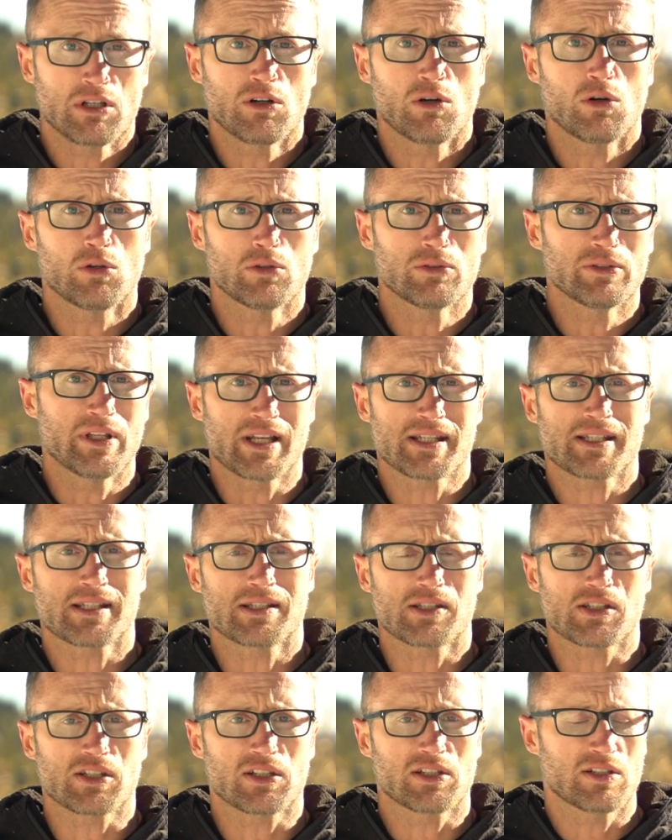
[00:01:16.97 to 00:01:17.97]
Hold nice
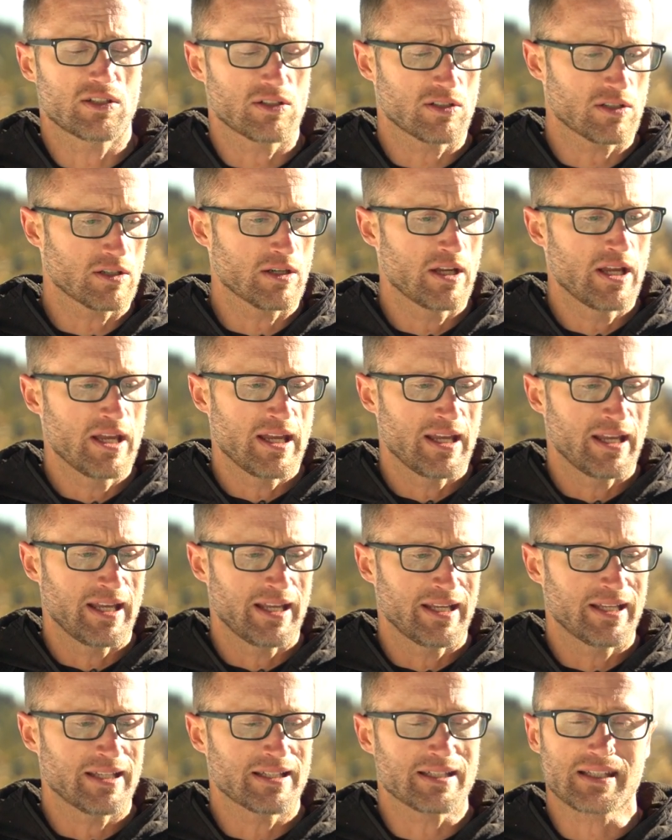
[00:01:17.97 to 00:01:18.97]
and secure.
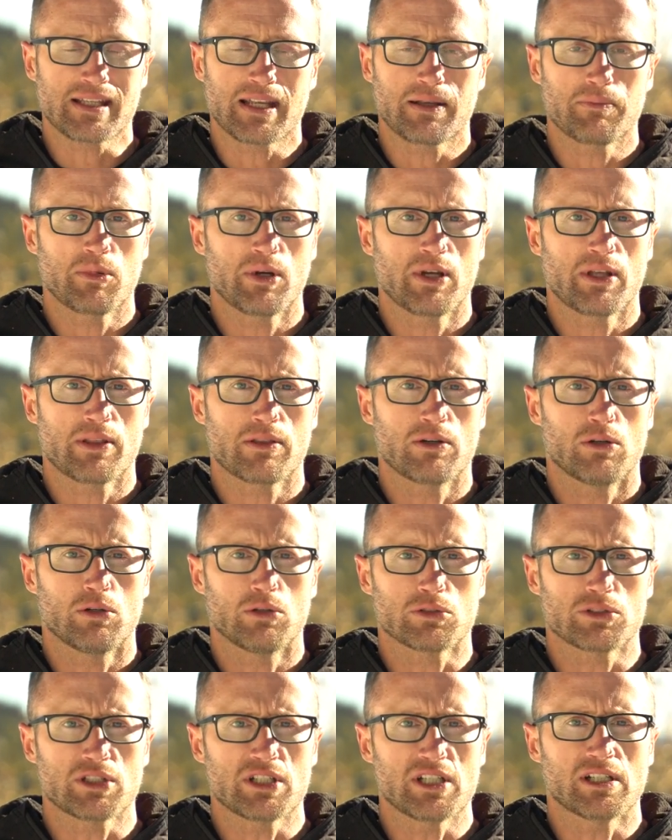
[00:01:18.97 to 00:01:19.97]
And same with
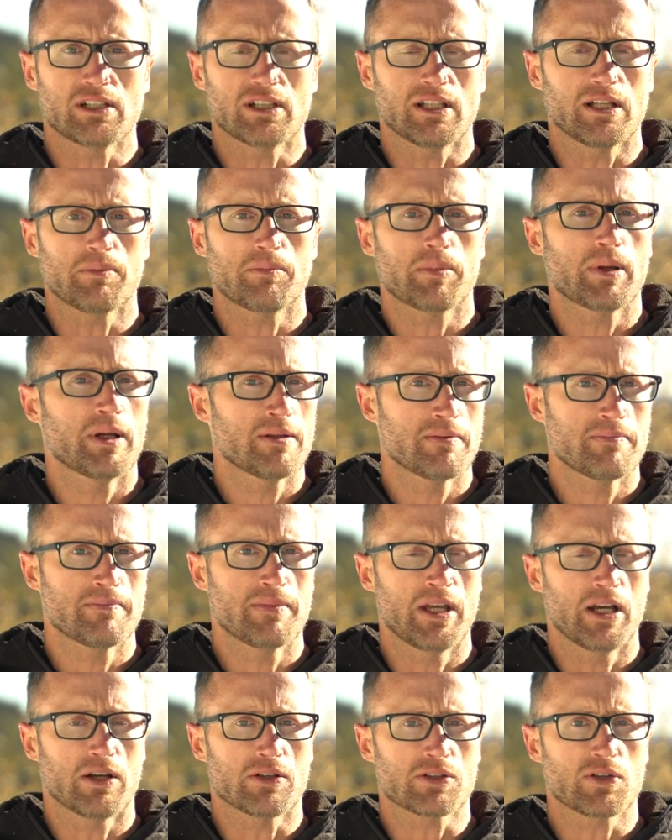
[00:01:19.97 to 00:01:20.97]
Ulti Clip.
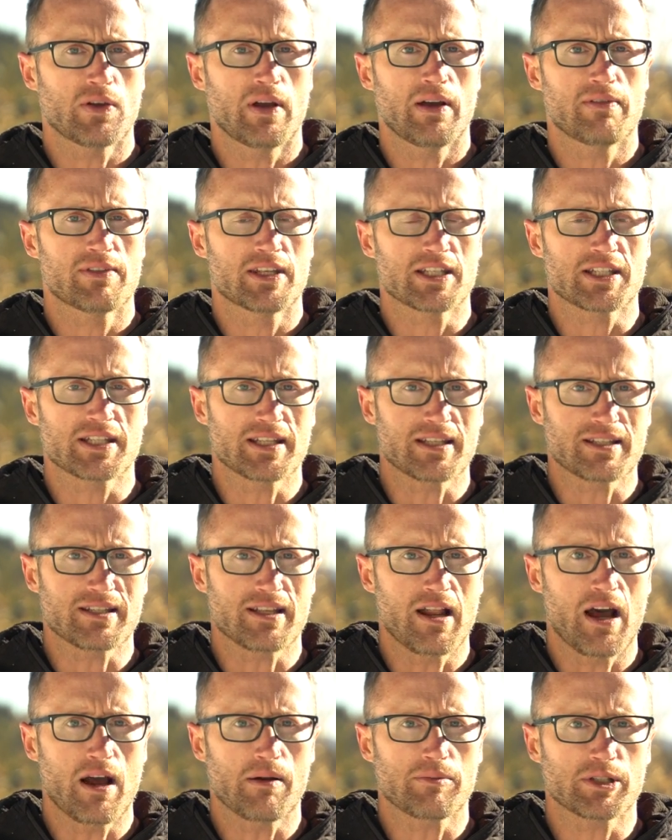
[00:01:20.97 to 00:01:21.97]
They also have this as
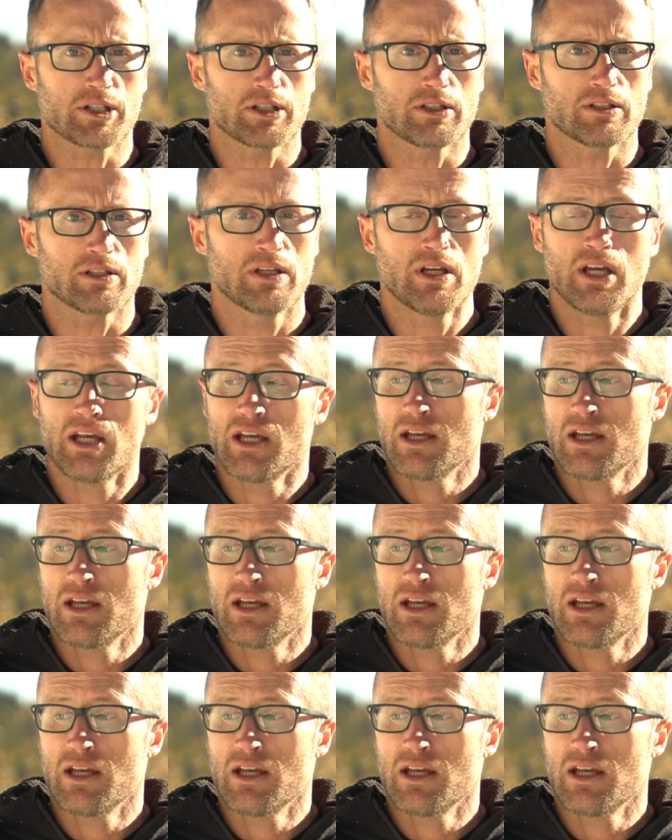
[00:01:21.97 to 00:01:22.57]
an option.